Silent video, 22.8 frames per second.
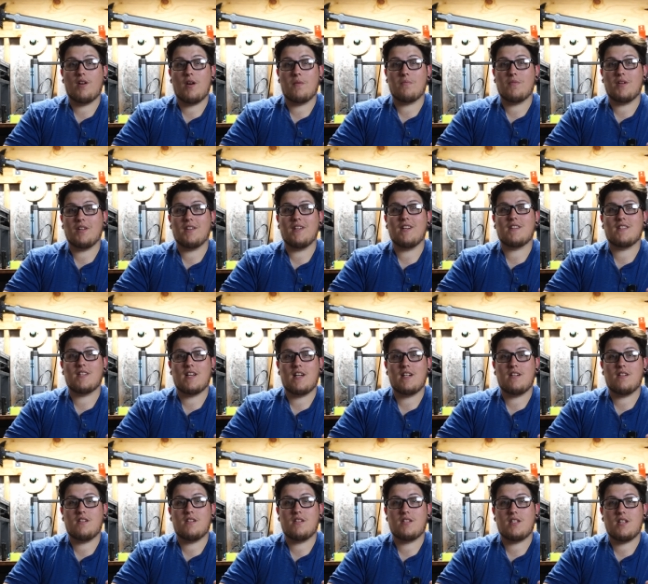I'm really
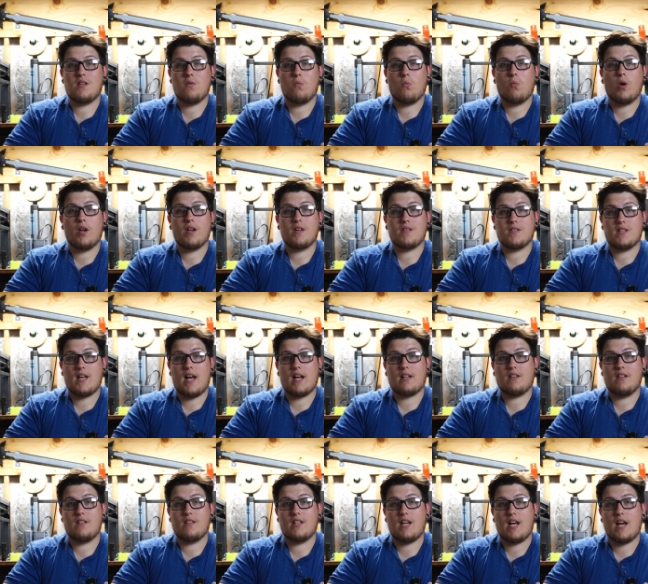excited to see what
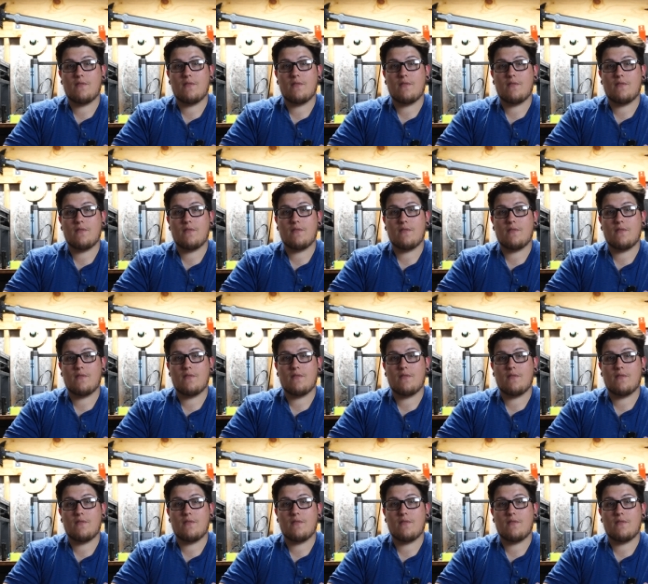exactly they